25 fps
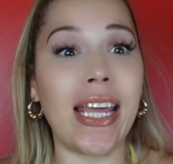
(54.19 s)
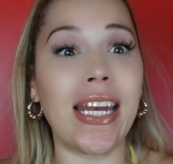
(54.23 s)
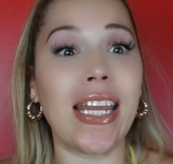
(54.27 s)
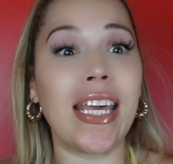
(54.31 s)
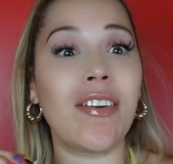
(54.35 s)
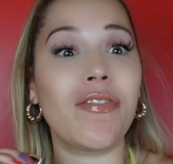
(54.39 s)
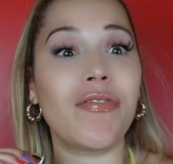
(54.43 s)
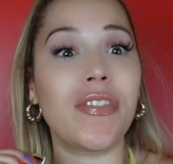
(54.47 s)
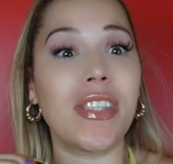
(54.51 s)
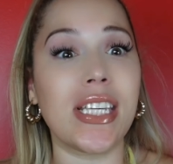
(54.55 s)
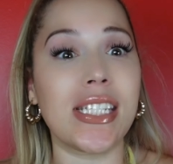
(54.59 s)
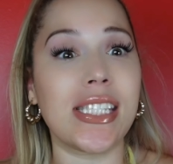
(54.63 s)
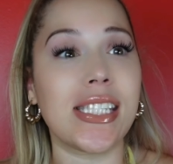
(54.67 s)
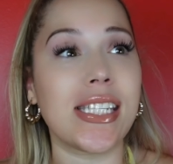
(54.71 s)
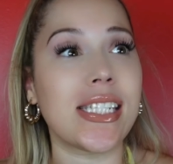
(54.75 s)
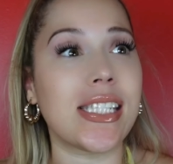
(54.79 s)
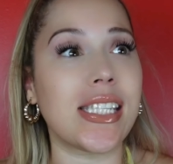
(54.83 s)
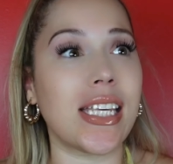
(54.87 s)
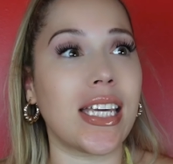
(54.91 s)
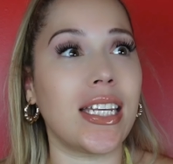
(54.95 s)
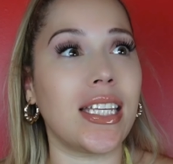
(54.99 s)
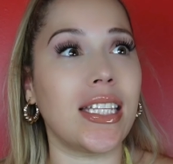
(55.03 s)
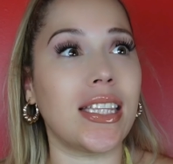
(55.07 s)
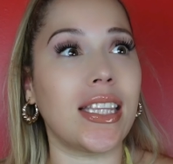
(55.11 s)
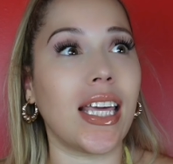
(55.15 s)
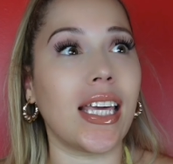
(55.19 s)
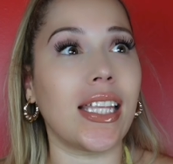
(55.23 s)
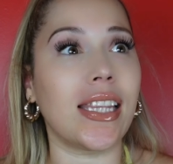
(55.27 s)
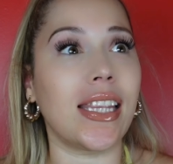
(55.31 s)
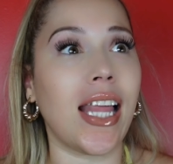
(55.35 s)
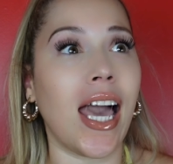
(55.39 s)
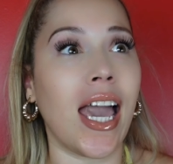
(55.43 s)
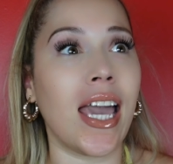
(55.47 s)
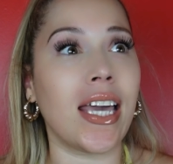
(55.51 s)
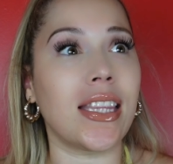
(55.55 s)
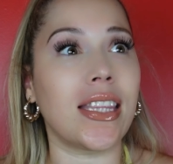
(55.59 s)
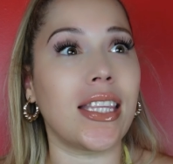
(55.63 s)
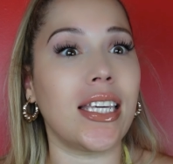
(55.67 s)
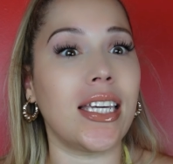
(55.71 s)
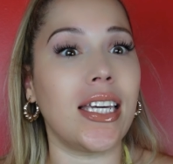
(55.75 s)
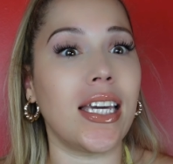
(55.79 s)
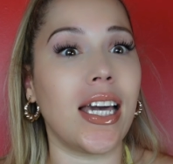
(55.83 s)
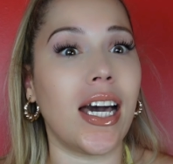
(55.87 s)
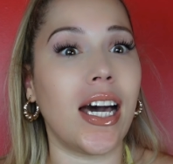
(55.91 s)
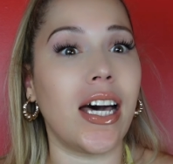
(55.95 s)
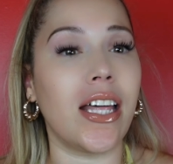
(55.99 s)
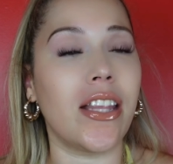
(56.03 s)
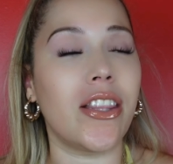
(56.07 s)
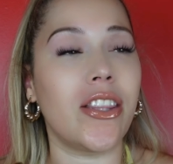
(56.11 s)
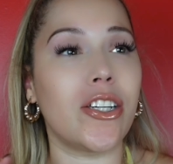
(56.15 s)
If this is anything like the
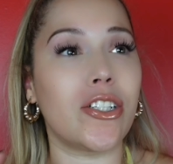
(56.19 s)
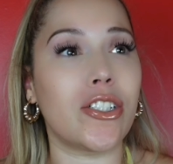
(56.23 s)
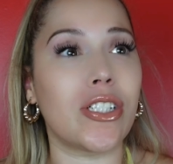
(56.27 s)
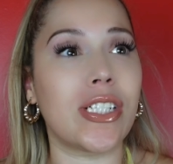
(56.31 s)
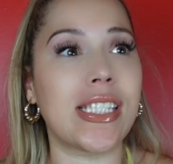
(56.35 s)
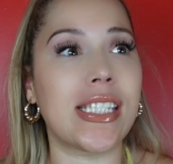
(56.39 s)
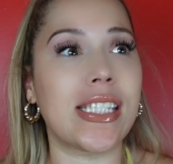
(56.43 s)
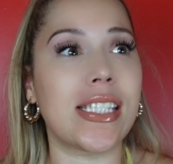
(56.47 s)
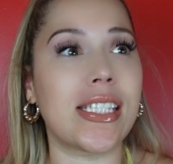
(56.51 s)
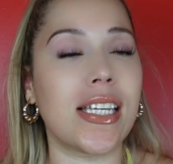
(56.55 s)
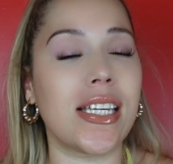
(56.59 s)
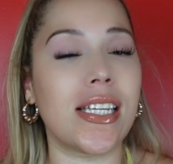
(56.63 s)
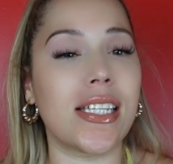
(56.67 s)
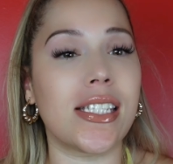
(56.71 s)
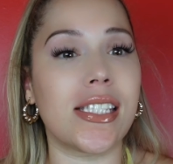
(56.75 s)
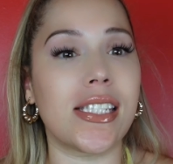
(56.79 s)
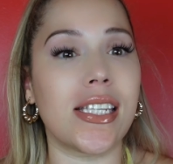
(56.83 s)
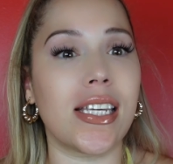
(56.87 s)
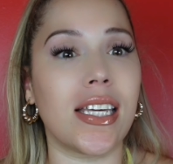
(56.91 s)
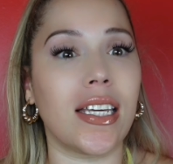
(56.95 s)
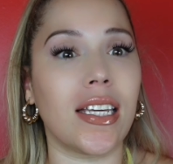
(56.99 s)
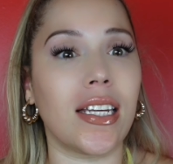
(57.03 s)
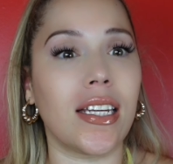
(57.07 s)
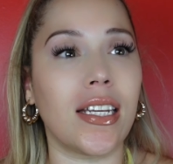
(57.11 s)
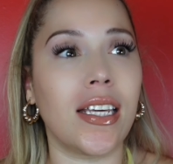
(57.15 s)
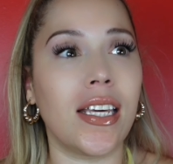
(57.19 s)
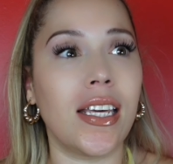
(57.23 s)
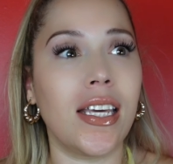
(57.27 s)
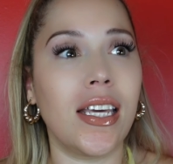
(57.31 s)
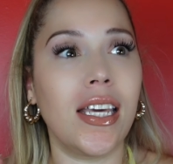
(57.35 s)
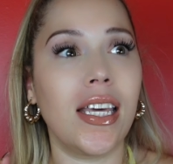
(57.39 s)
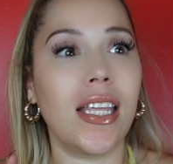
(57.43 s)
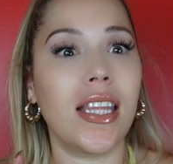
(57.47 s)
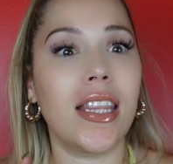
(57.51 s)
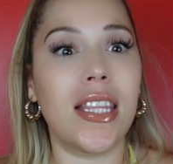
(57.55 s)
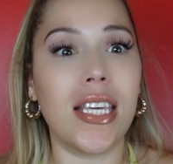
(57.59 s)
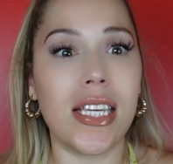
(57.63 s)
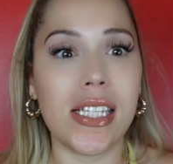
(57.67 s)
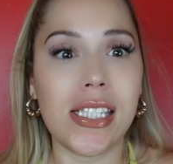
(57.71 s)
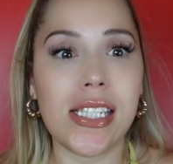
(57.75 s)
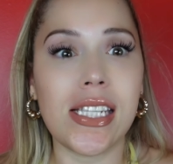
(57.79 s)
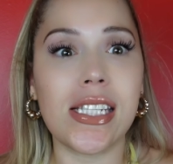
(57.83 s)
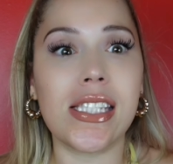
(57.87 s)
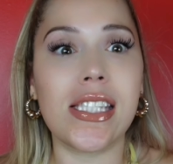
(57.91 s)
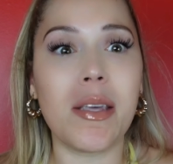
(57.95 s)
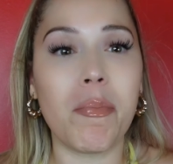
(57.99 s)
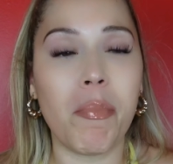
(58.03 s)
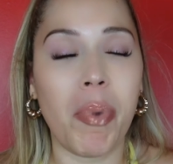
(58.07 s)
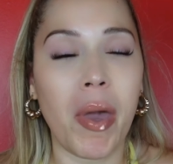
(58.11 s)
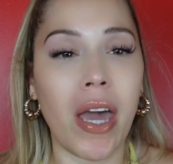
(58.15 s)
other season, this is
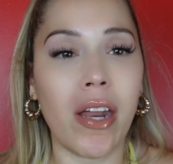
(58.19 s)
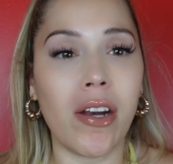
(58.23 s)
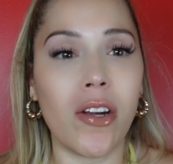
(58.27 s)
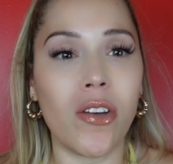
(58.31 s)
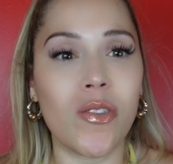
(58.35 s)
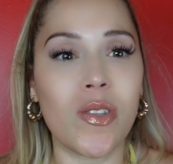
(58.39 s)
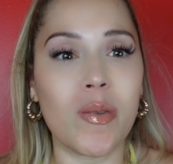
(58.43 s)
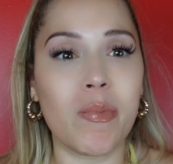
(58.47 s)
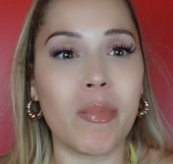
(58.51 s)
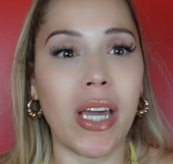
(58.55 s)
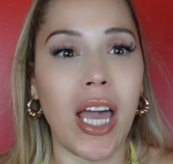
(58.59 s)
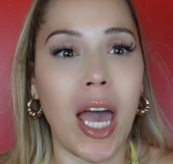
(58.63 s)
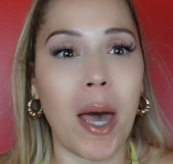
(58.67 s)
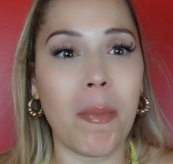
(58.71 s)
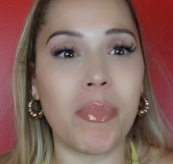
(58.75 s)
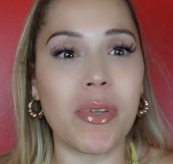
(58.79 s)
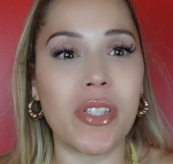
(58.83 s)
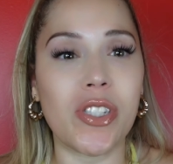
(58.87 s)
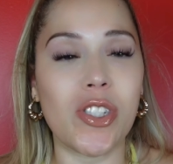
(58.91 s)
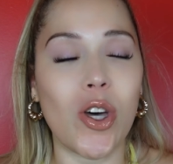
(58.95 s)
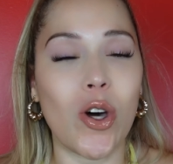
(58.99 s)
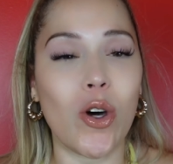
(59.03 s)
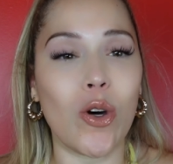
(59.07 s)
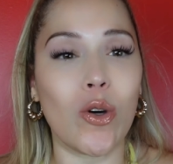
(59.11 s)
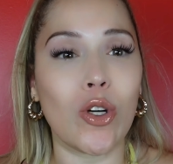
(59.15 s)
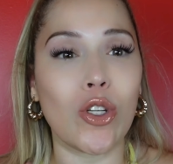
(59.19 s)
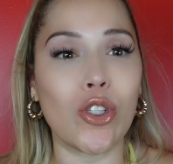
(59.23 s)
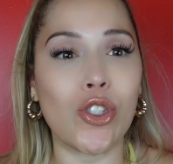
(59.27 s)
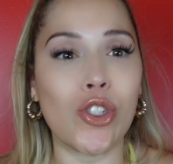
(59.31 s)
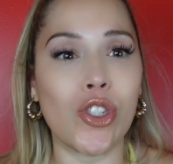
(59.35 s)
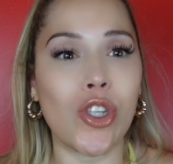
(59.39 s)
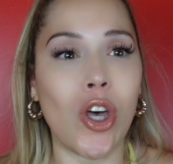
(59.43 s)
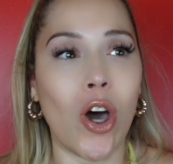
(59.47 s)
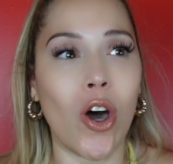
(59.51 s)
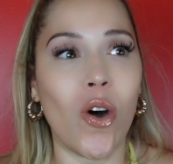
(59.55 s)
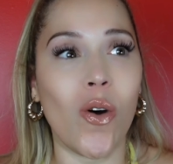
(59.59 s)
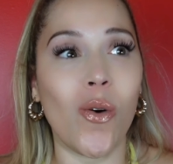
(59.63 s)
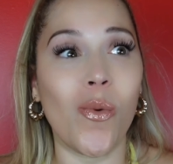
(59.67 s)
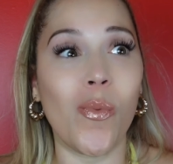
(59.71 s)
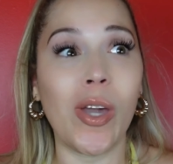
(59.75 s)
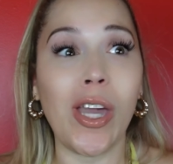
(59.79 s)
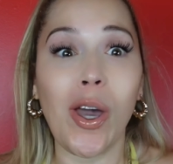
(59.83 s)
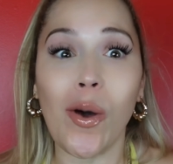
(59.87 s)
the penultimate episode, so we